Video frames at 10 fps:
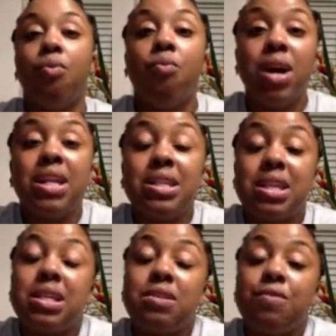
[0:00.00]
What is
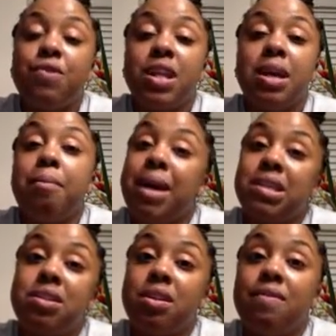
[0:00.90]
schizophrenia
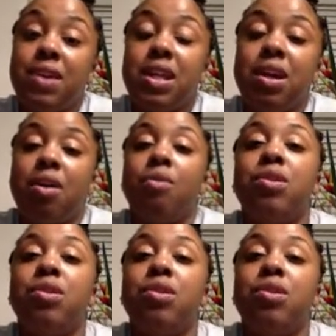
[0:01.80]
based on the video?